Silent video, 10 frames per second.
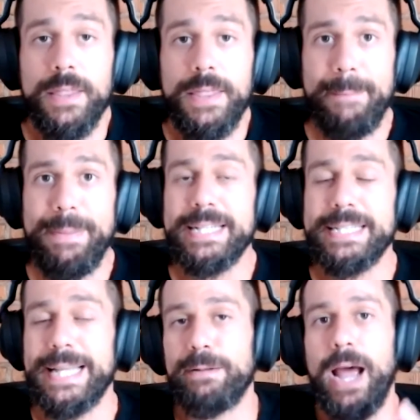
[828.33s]
That being
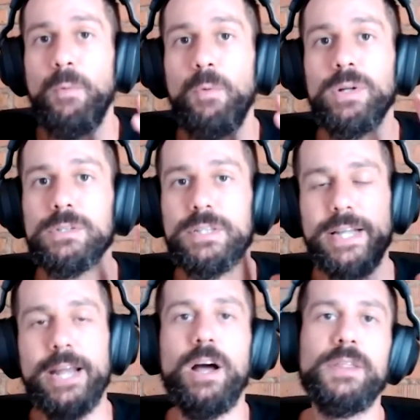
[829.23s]
said, I wanted to
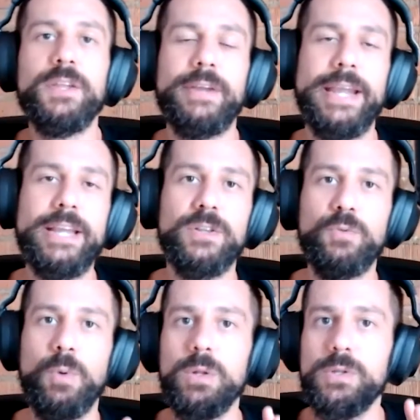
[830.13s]
take on the occasion
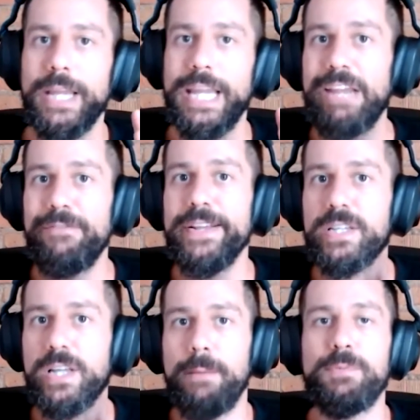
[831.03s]
to also give you
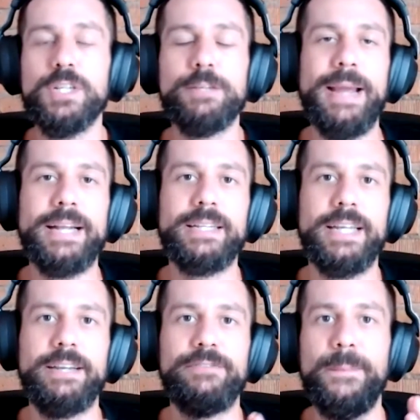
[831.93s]
some
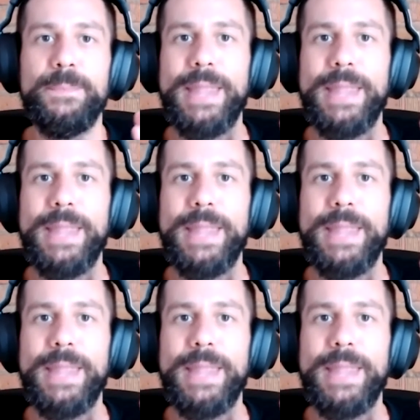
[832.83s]
perspective